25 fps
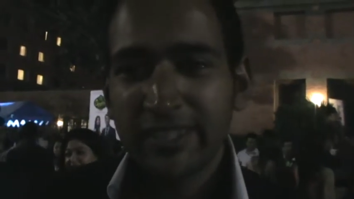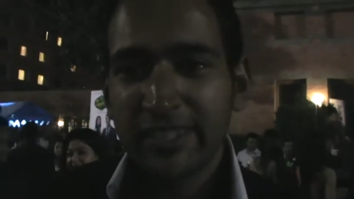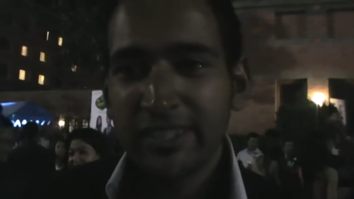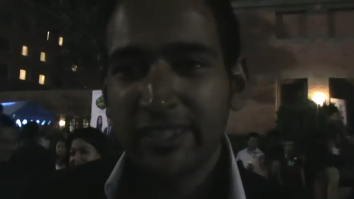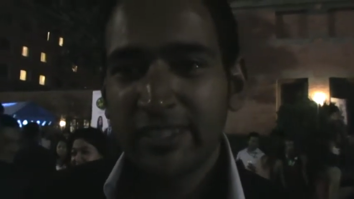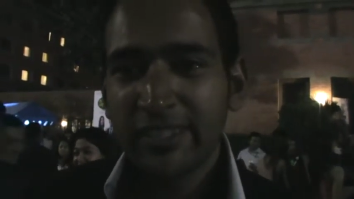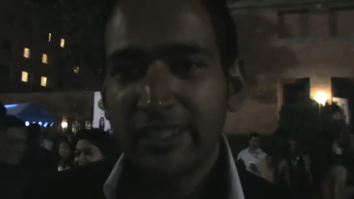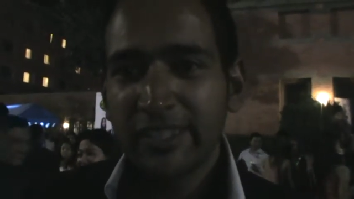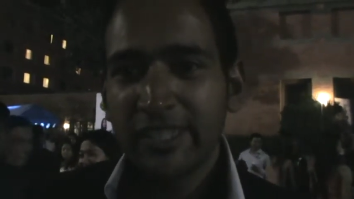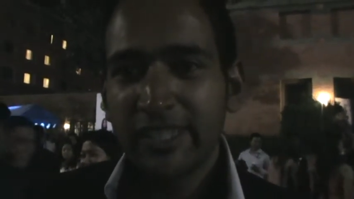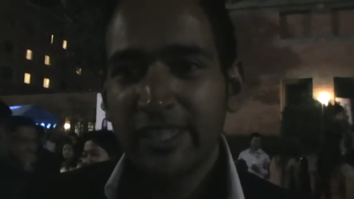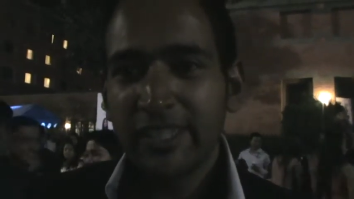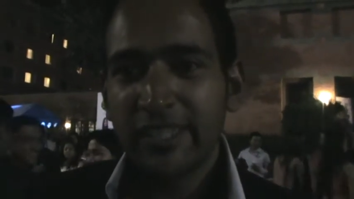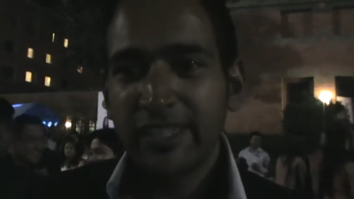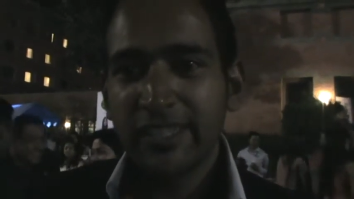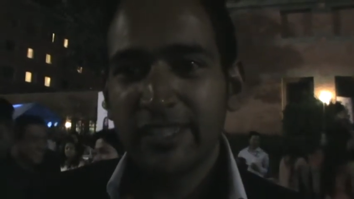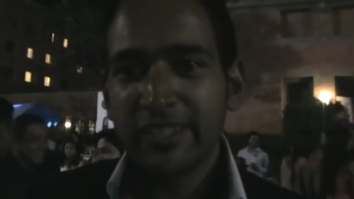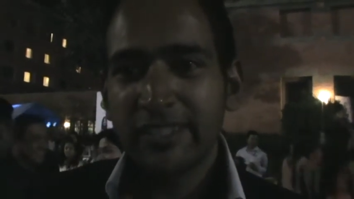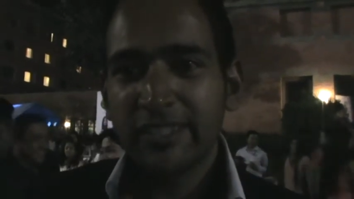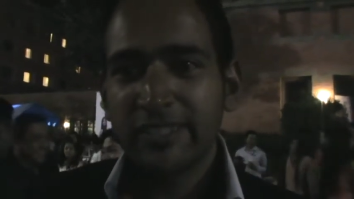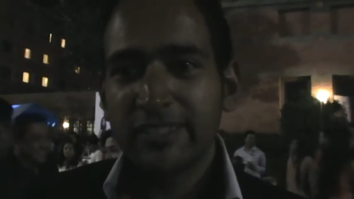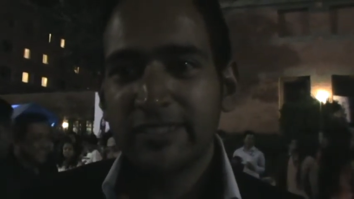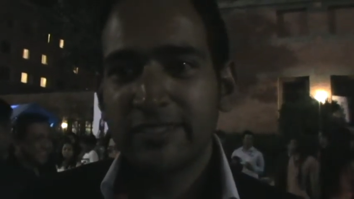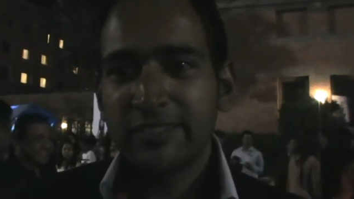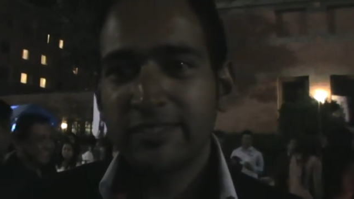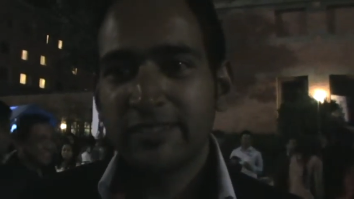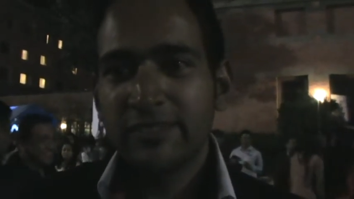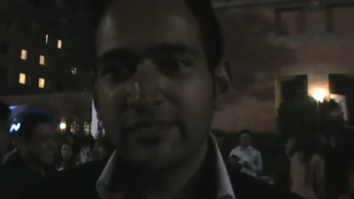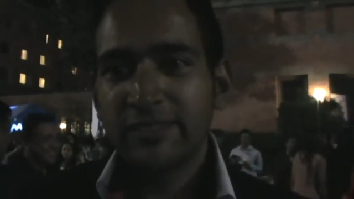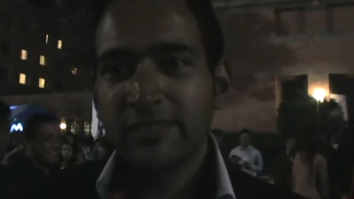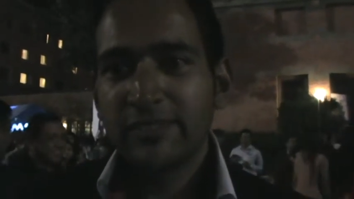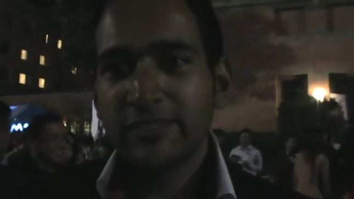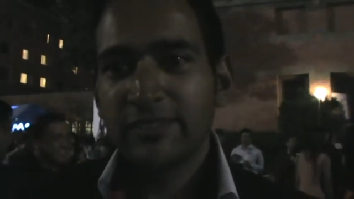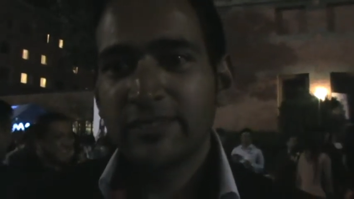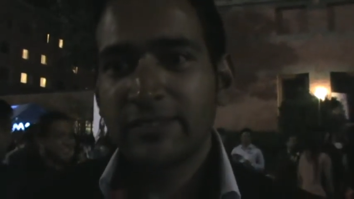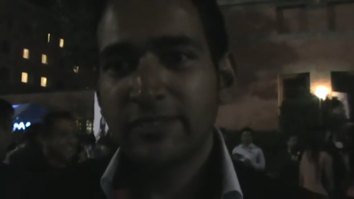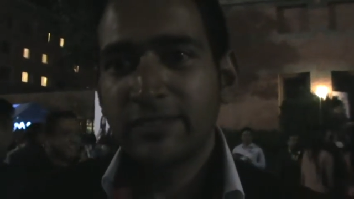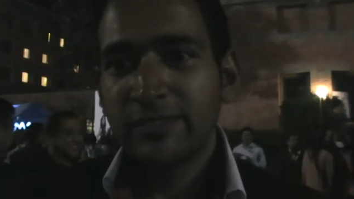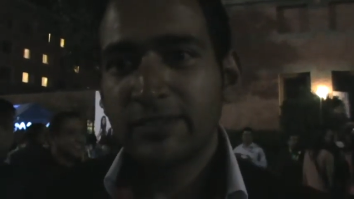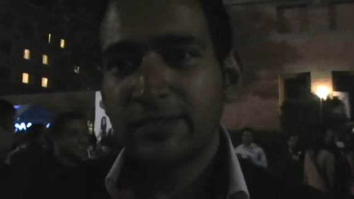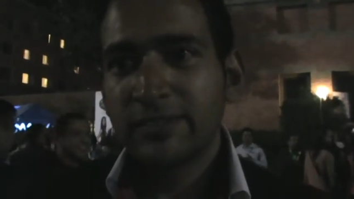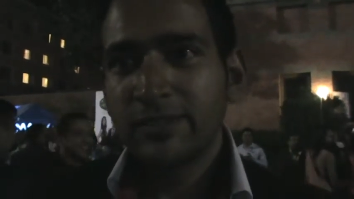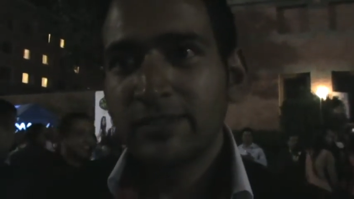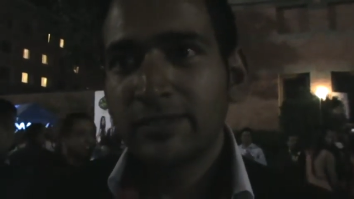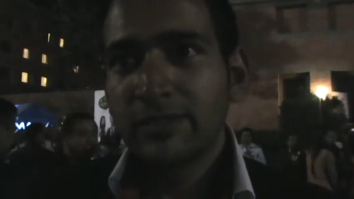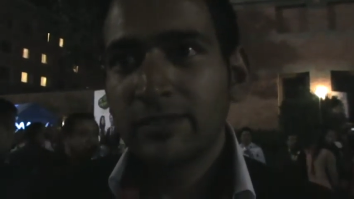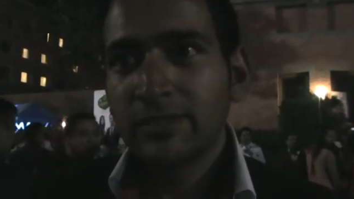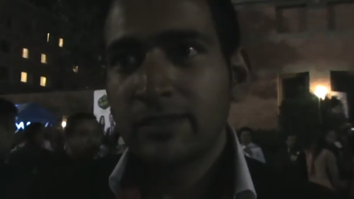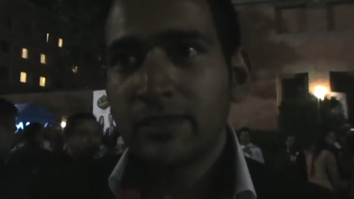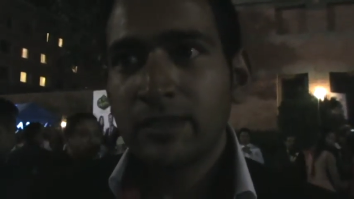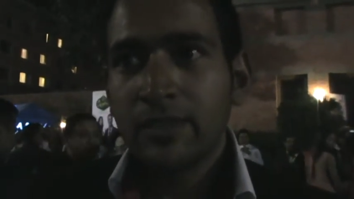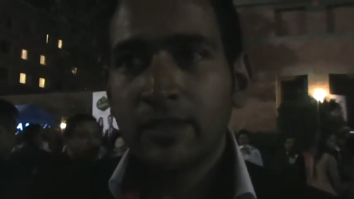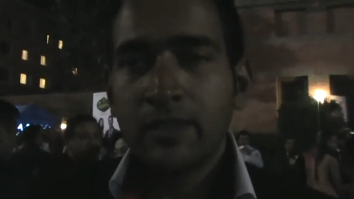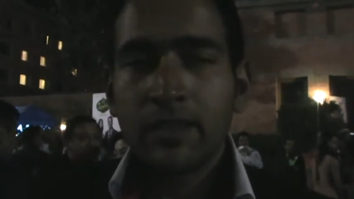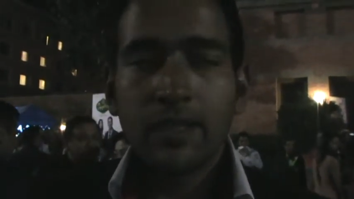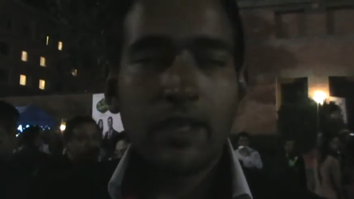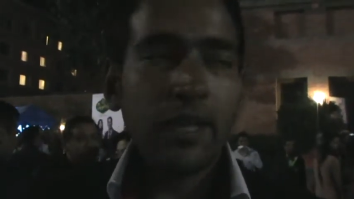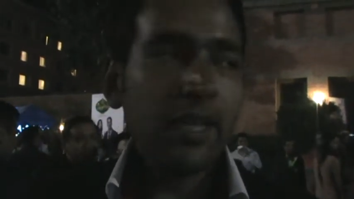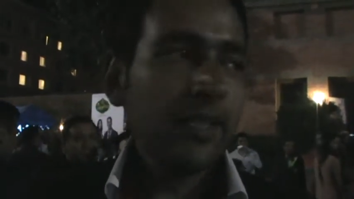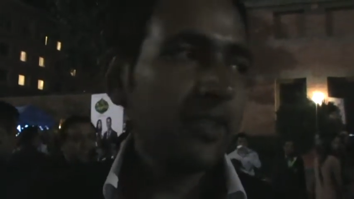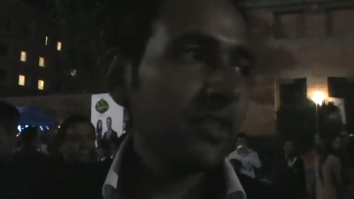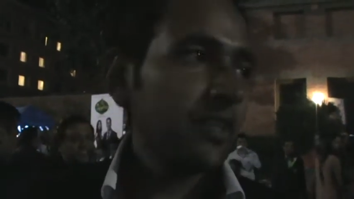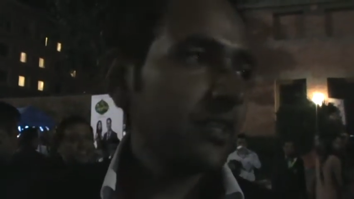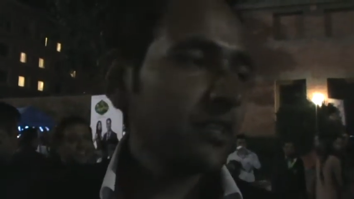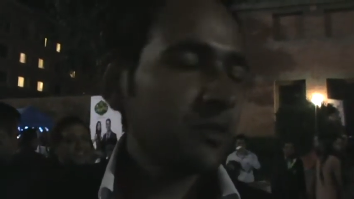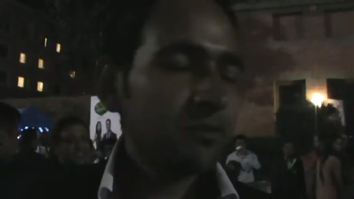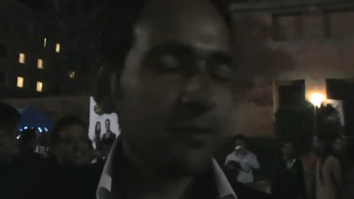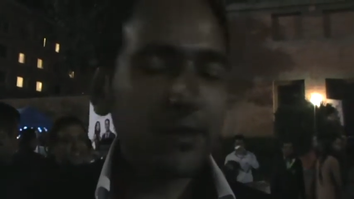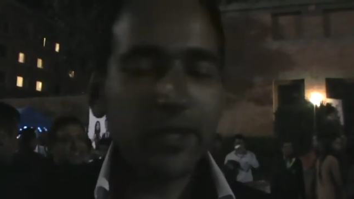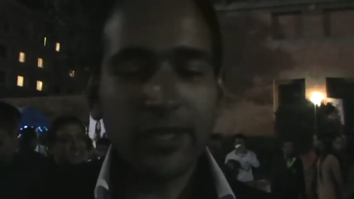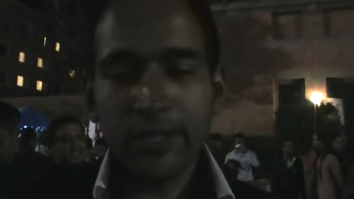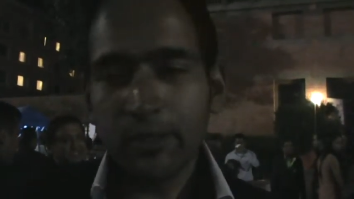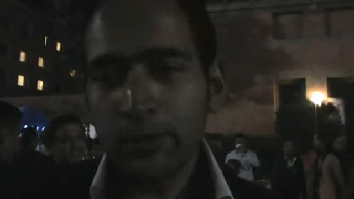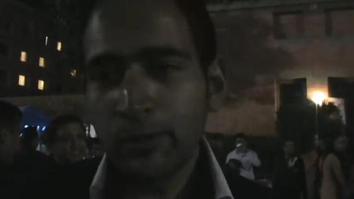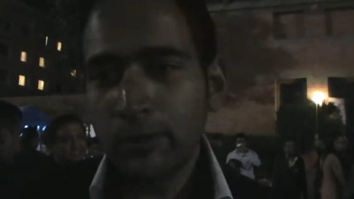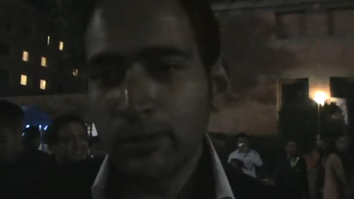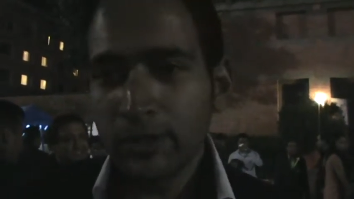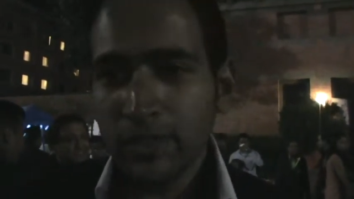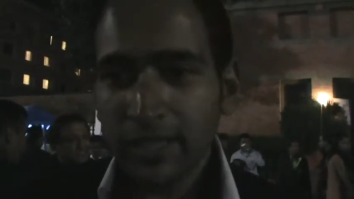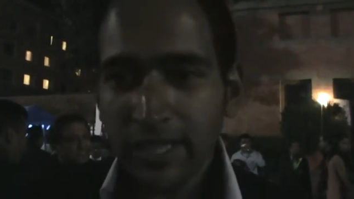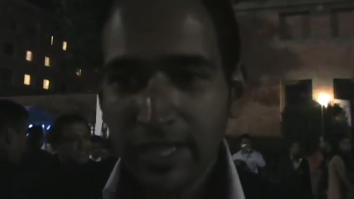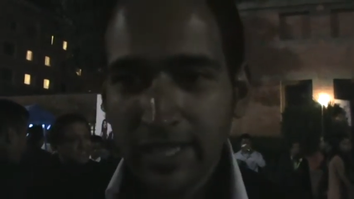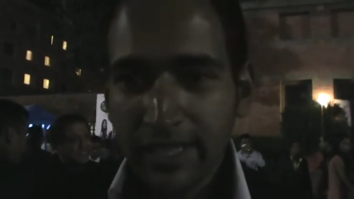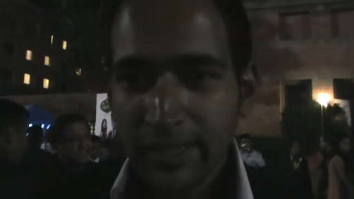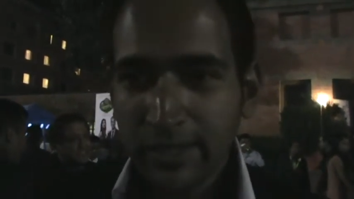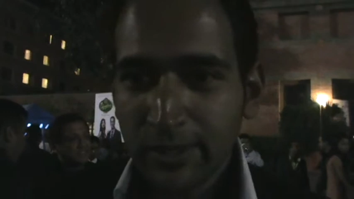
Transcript: (no speaker visible)